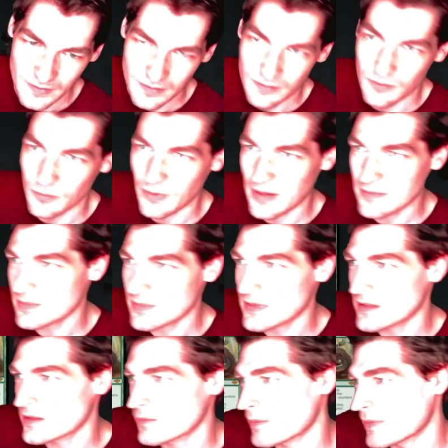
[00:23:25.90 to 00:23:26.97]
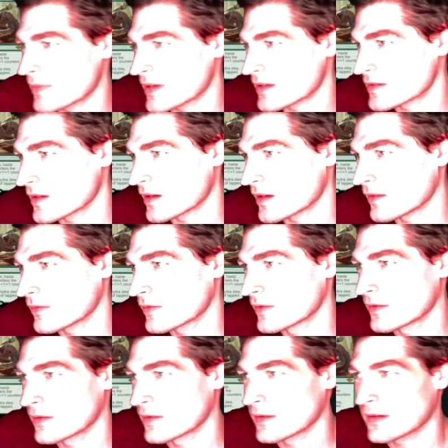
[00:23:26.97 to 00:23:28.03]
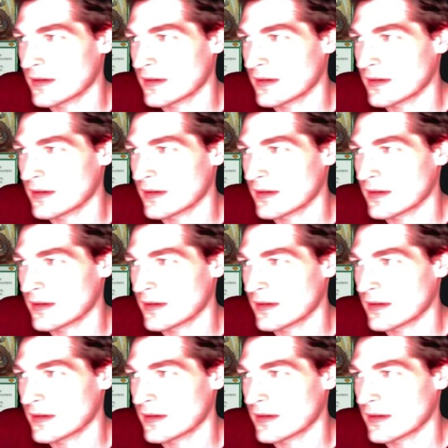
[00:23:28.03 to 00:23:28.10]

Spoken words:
Ramps me into my big stuff. Now